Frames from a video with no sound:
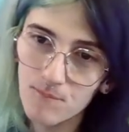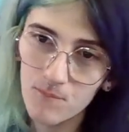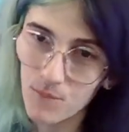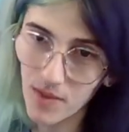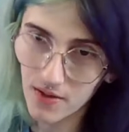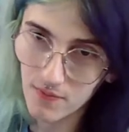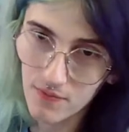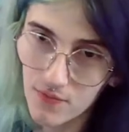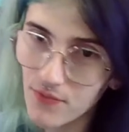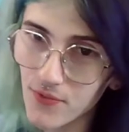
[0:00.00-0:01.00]
like,
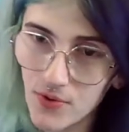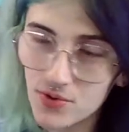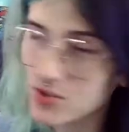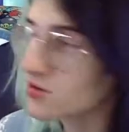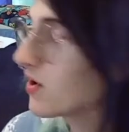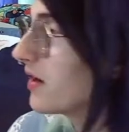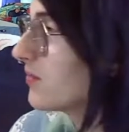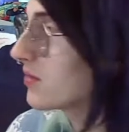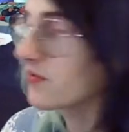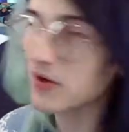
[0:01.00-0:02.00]
first try,
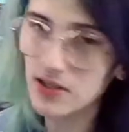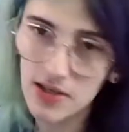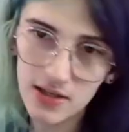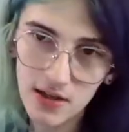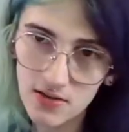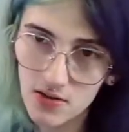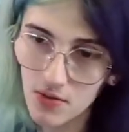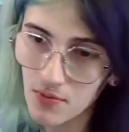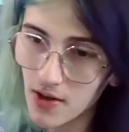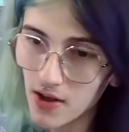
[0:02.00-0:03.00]
whatever I got, I got. So,
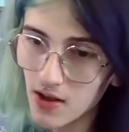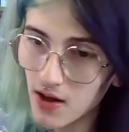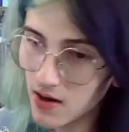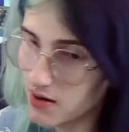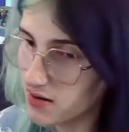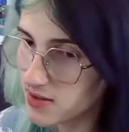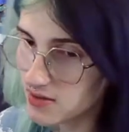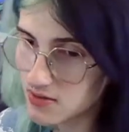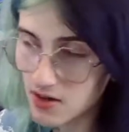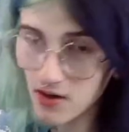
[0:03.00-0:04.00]
uh, yeah,
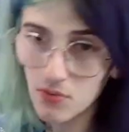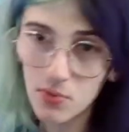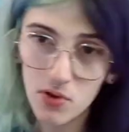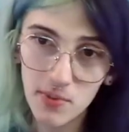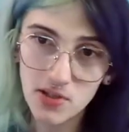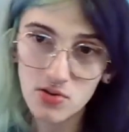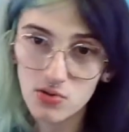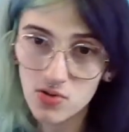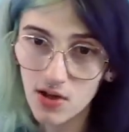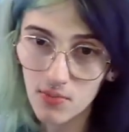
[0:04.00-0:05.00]
I'll put all my
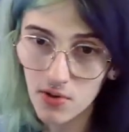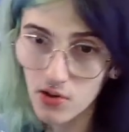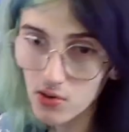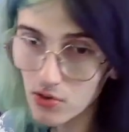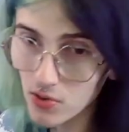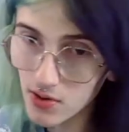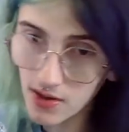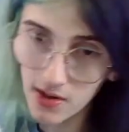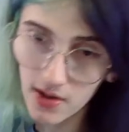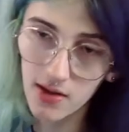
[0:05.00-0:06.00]
socials down below,
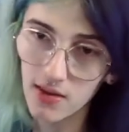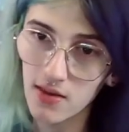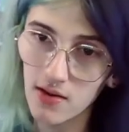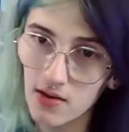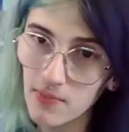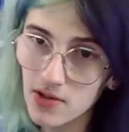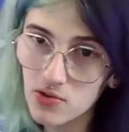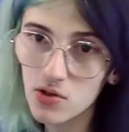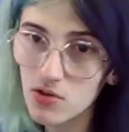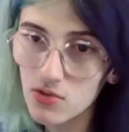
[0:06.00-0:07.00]
uh, my
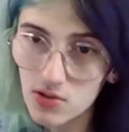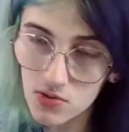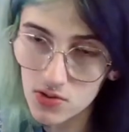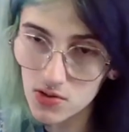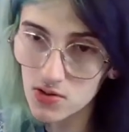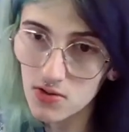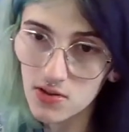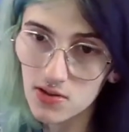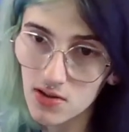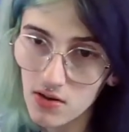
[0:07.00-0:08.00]
Twitter, Discord,
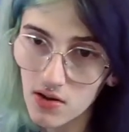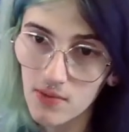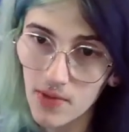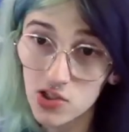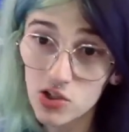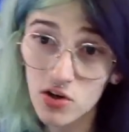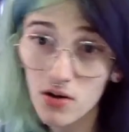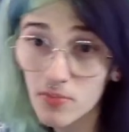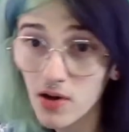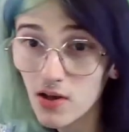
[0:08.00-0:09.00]
etc., my
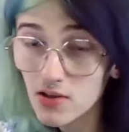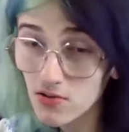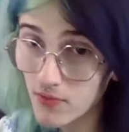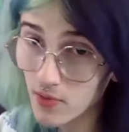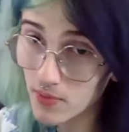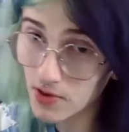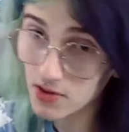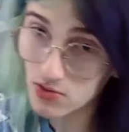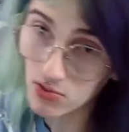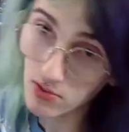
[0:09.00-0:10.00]
shop. So if you want to buy a
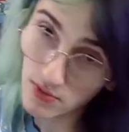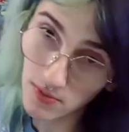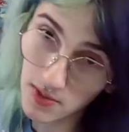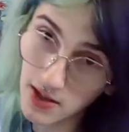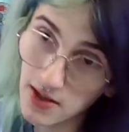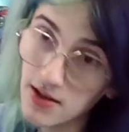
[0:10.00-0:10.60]
controller from me,